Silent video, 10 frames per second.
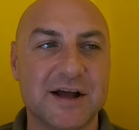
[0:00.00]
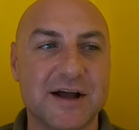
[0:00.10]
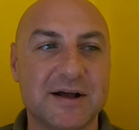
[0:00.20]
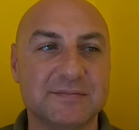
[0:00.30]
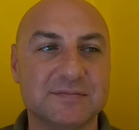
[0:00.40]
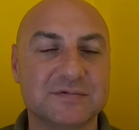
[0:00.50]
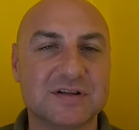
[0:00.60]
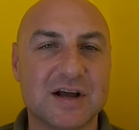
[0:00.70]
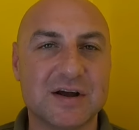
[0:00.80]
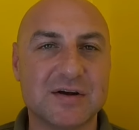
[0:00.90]

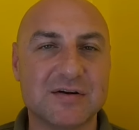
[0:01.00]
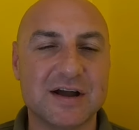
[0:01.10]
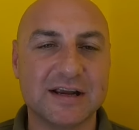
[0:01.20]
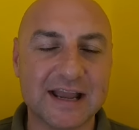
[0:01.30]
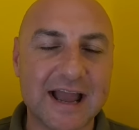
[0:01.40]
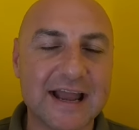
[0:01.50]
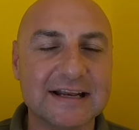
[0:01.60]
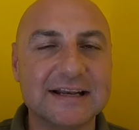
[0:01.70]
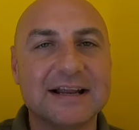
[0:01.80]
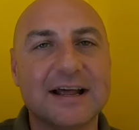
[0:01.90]
So
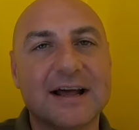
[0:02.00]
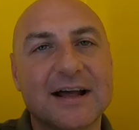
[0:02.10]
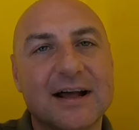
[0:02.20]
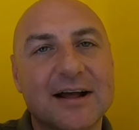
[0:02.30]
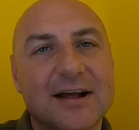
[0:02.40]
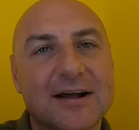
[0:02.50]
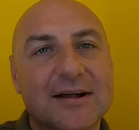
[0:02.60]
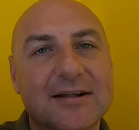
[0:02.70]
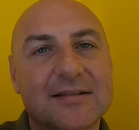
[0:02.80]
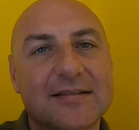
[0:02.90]
again,
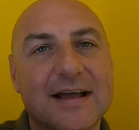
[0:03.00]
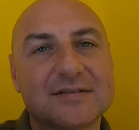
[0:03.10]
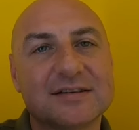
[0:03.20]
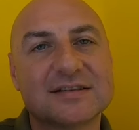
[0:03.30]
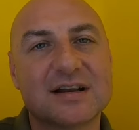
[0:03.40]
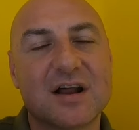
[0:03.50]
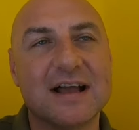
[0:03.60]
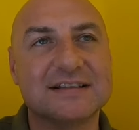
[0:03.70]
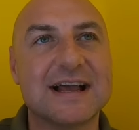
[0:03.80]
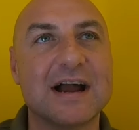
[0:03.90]
that was a
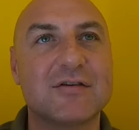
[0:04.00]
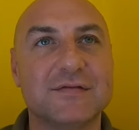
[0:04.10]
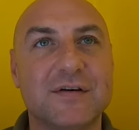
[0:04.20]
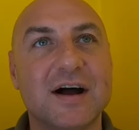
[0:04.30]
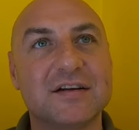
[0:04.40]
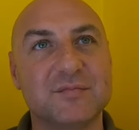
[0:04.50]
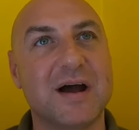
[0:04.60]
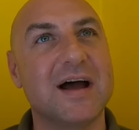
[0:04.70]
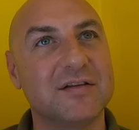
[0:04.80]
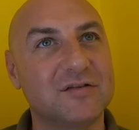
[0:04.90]
slight sacrifice,
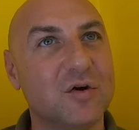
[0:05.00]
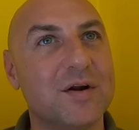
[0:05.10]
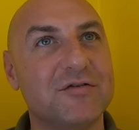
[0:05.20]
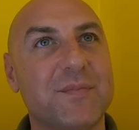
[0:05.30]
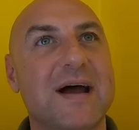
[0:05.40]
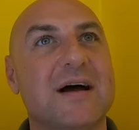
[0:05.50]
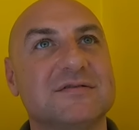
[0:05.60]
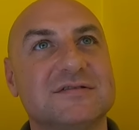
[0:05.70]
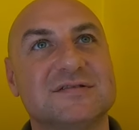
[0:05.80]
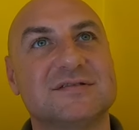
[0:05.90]
but at the
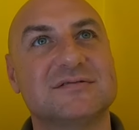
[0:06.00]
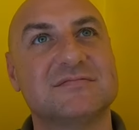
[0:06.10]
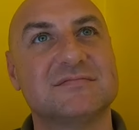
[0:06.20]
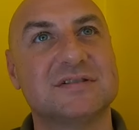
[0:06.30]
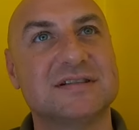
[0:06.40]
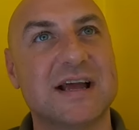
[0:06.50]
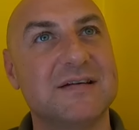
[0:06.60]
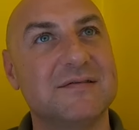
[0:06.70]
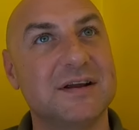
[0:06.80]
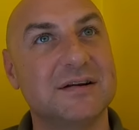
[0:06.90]
£200
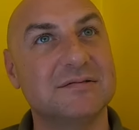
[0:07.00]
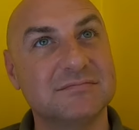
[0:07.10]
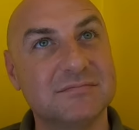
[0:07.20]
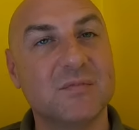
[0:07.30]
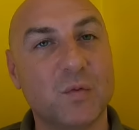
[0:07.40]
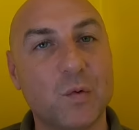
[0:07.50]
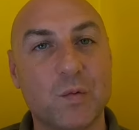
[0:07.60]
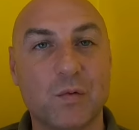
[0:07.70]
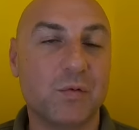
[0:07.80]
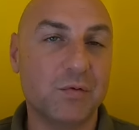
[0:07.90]
saving,
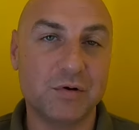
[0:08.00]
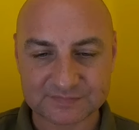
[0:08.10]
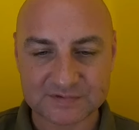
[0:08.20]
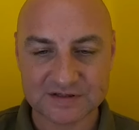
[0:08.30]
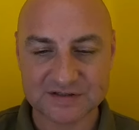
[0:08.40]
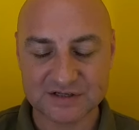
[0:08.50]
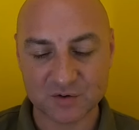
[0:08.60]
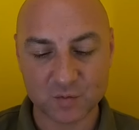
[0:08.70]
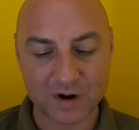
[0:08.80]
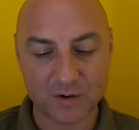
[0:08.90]

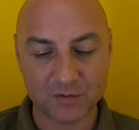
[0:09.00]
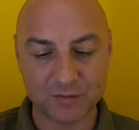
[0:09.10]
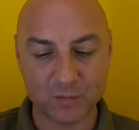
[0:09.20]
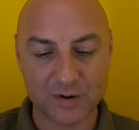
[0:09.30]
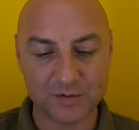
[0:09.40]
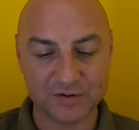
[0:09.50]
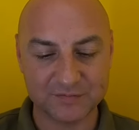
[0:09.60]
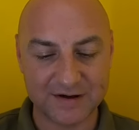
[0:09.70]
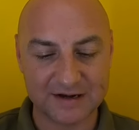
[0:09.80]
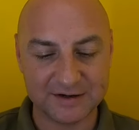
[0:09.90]
still well
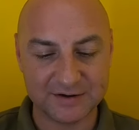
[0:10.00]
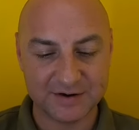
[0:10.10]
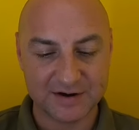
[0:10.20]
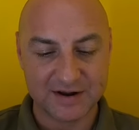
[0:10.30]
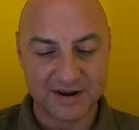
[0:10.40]
good value.